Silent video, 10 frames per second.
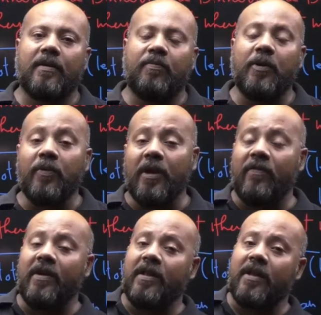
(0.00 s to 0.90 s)
People
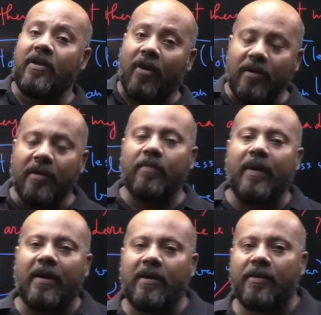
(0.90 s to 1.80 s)
living in the northern
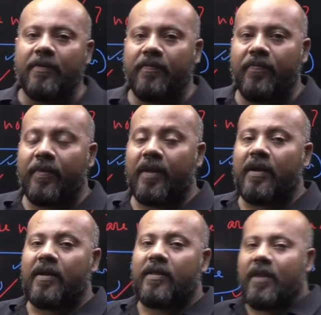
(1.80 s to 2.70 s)
belt,
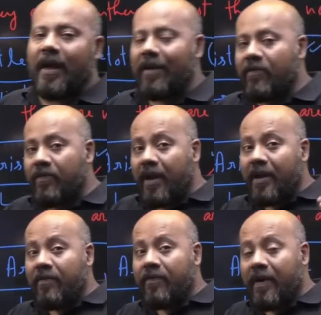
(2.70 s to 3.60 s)
they are
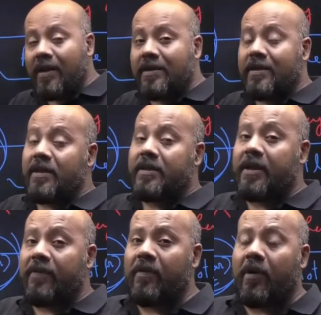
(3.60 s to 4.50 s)
very, very
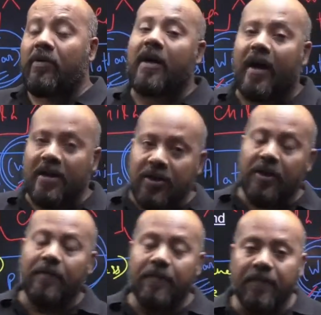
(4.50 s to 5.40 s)
sensitive about the
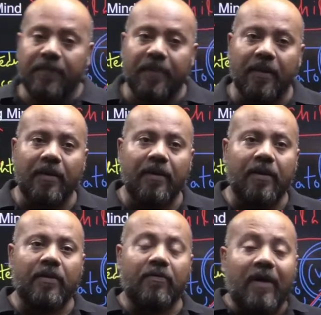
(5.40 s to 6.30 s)
hygiene.
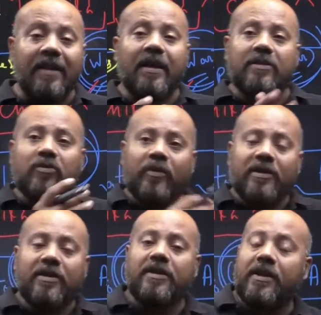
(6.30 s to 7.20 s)
Why they are so
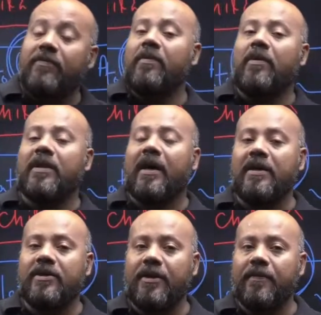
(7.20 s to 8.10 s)
much sensitive about the
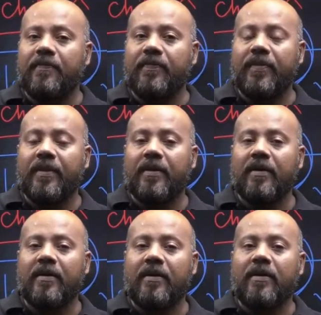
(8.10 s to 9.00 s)
hygiene?
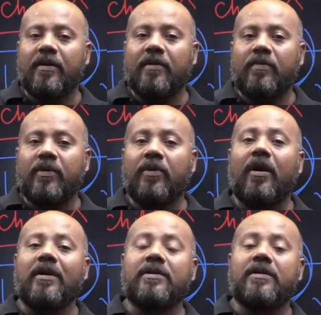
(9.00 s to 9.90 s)

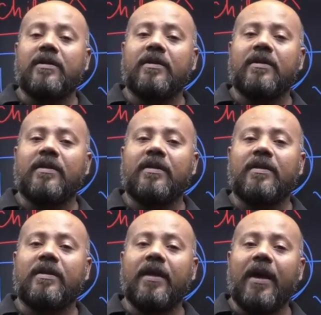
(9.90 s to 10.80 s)
Because
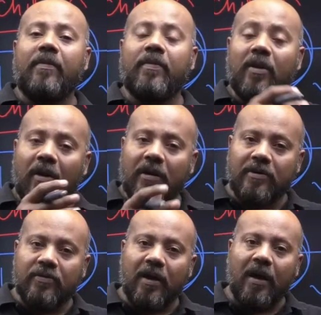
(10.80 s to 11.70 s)
they belong
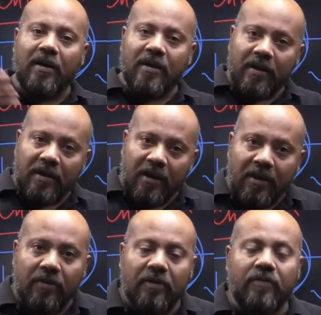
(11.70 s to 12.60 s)
to the
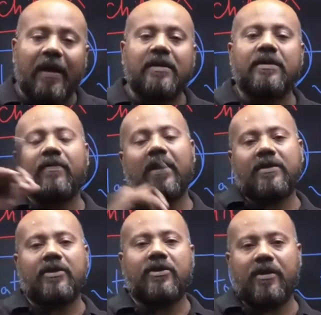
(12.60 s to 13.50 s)
Indus Valley
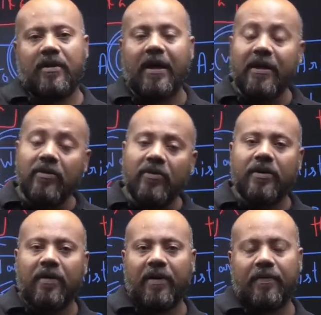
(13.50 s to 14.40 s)
Civilization, the Indus
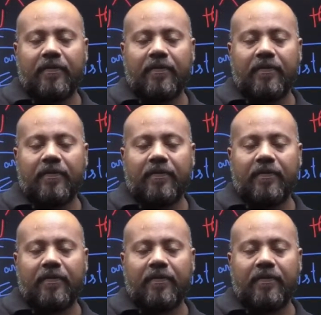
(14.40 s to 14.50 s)
River.